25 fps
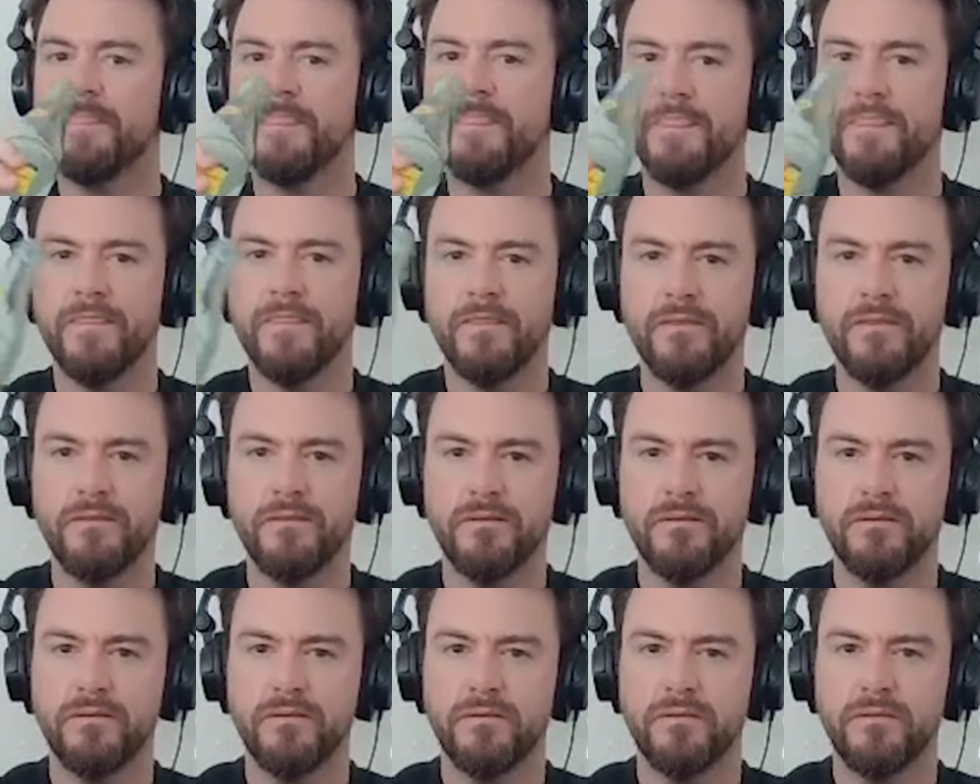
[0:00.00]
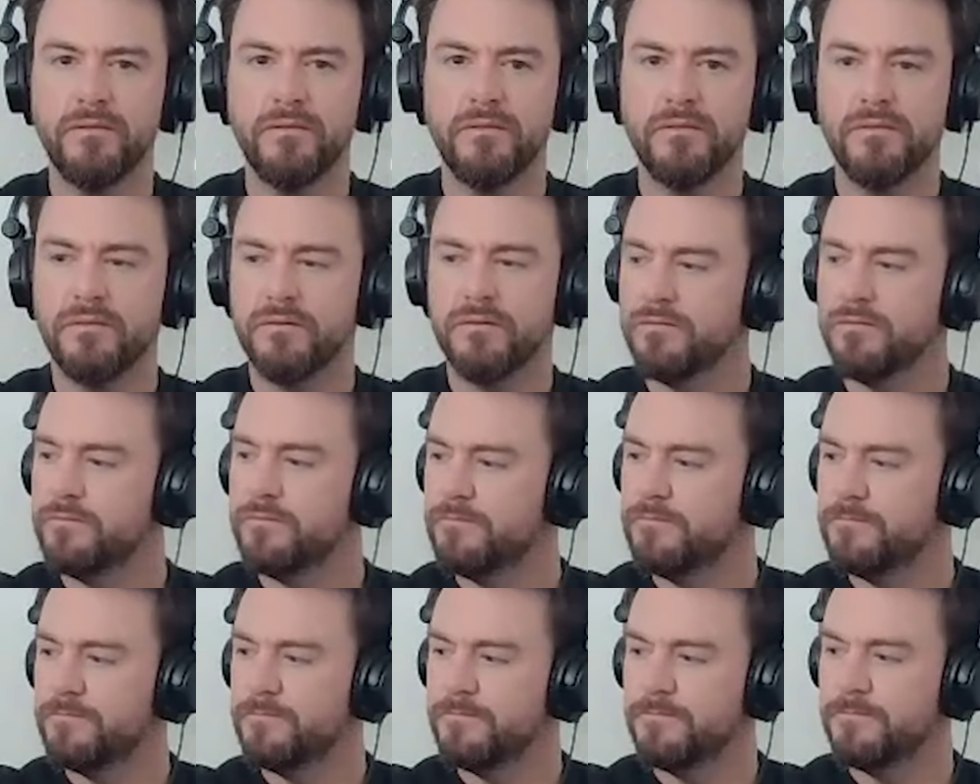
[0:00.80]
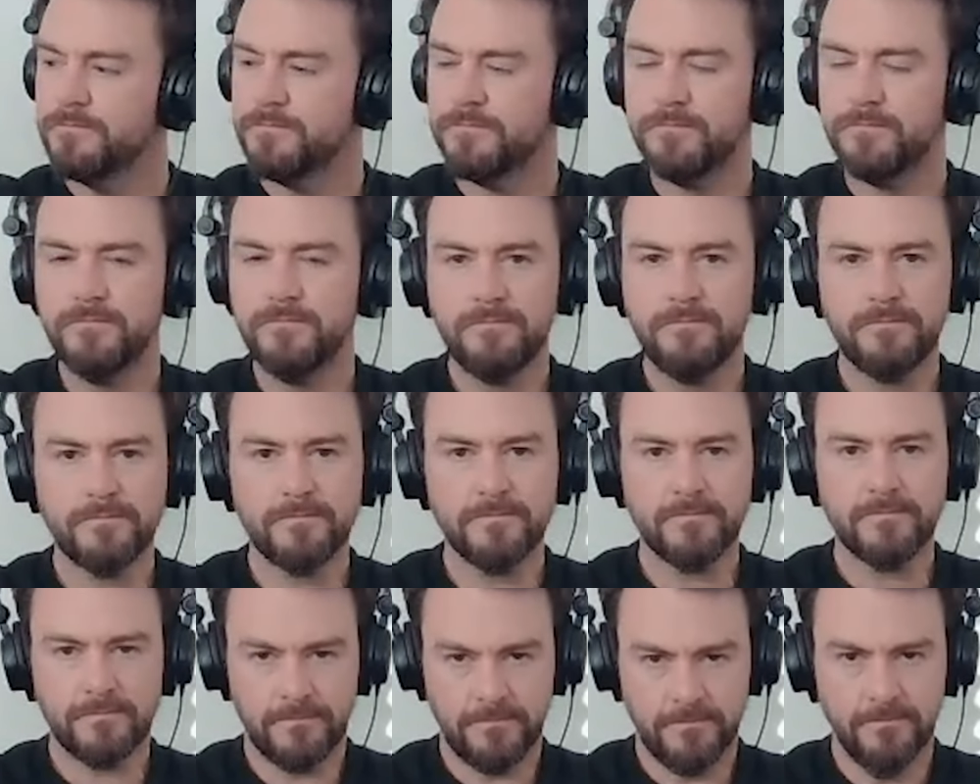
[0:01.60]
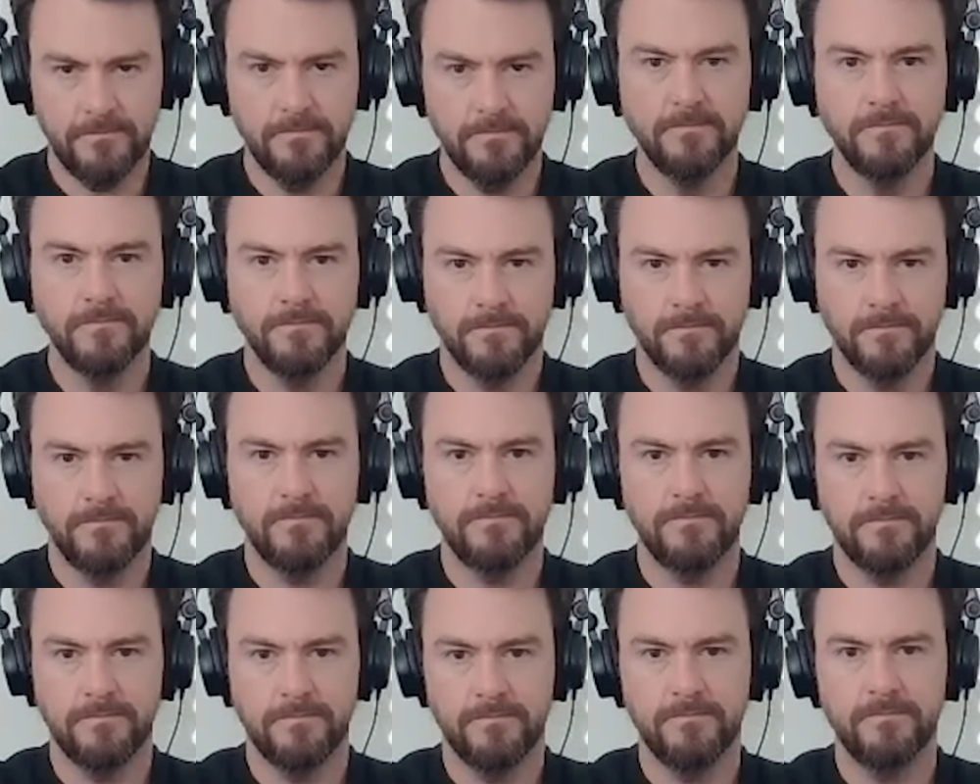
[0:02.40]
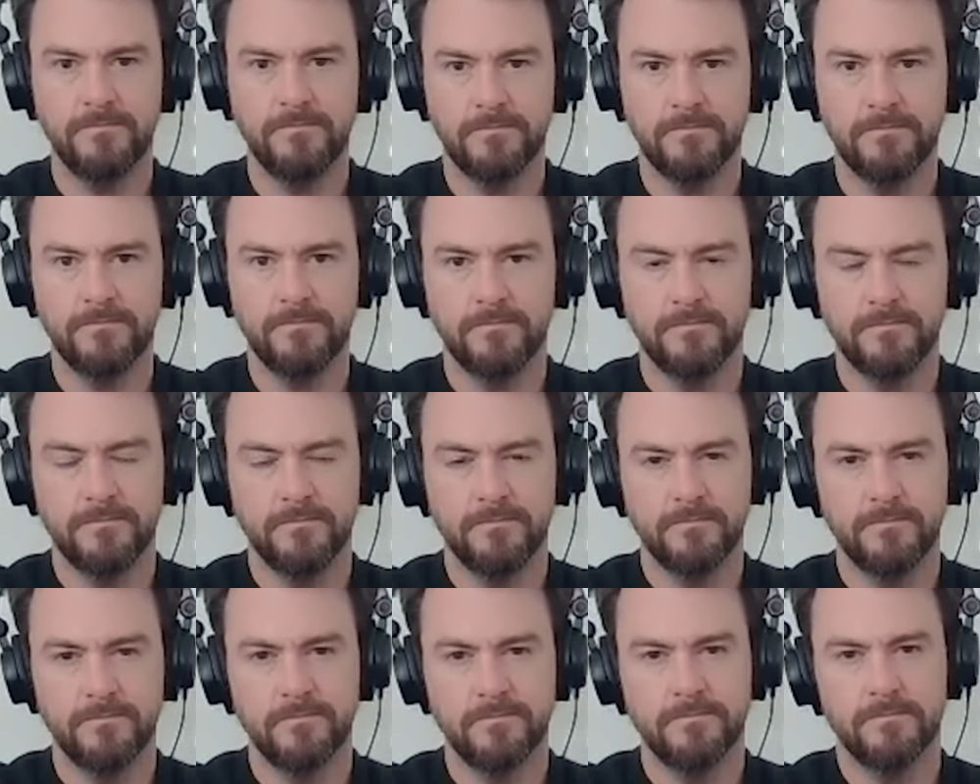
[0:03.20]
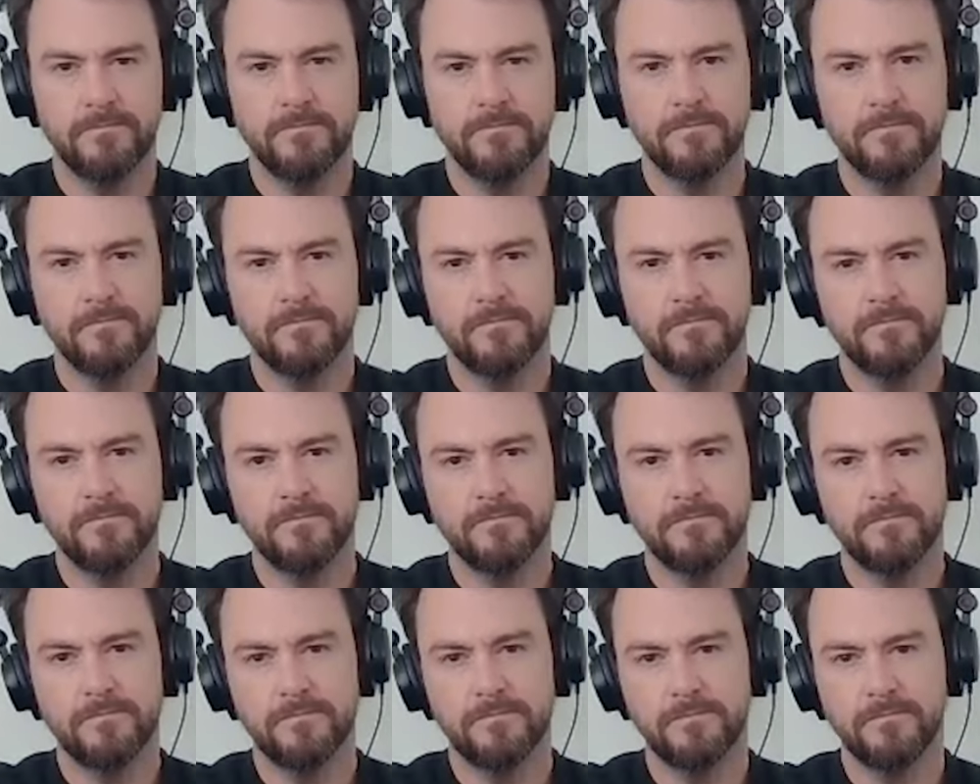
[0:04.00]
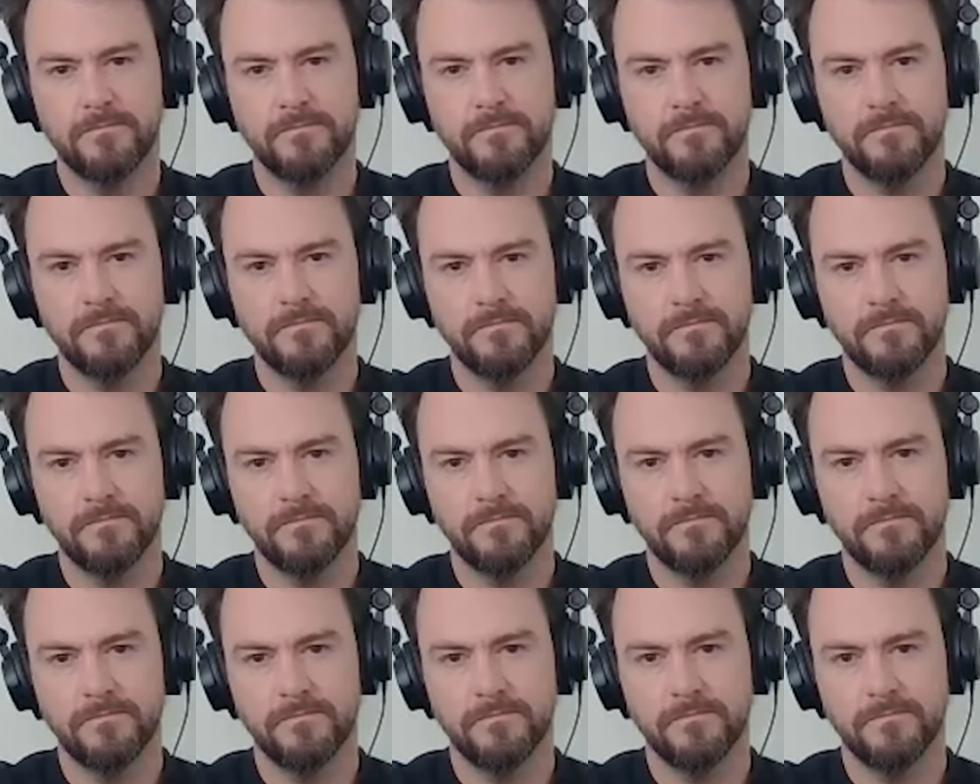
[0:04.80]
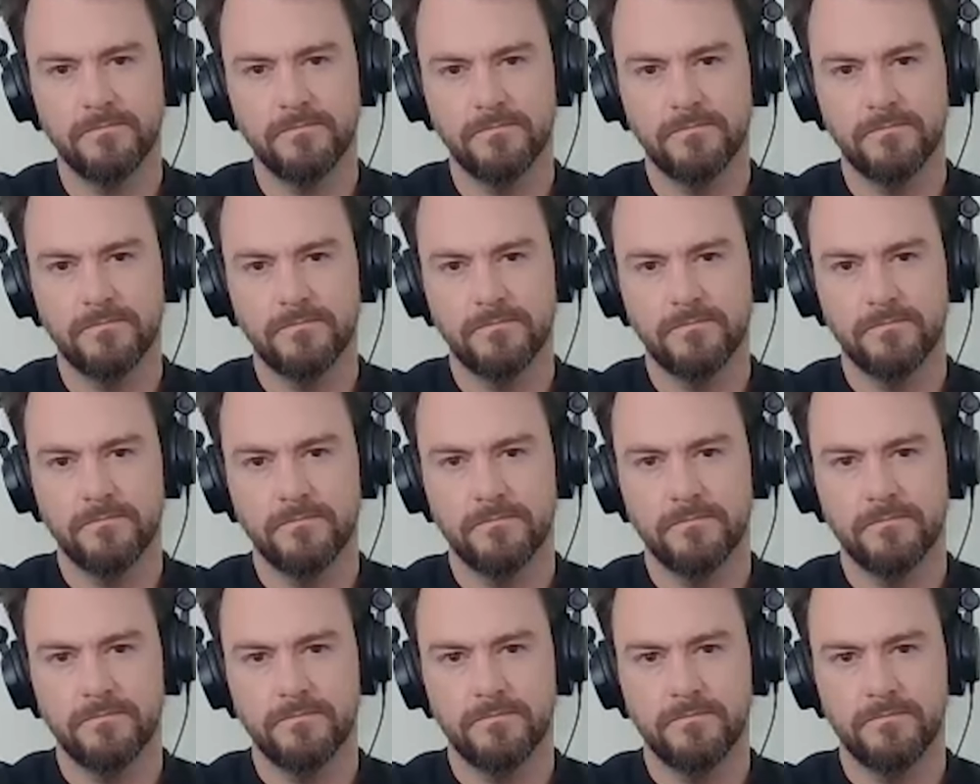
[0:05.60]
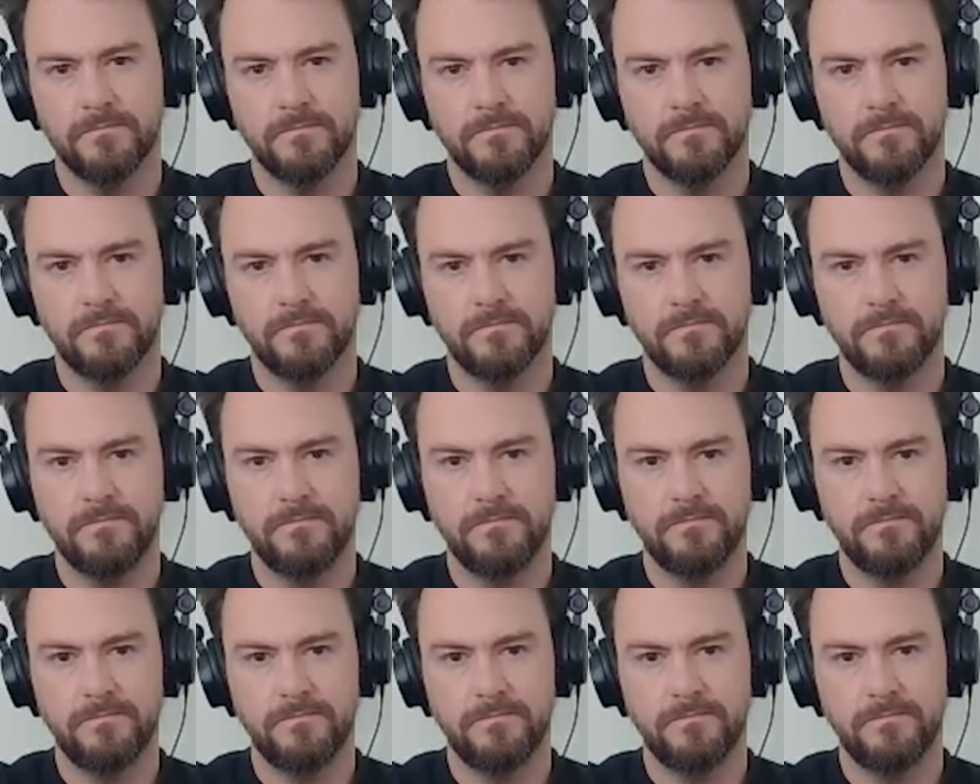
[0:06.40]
This person isn't speaking.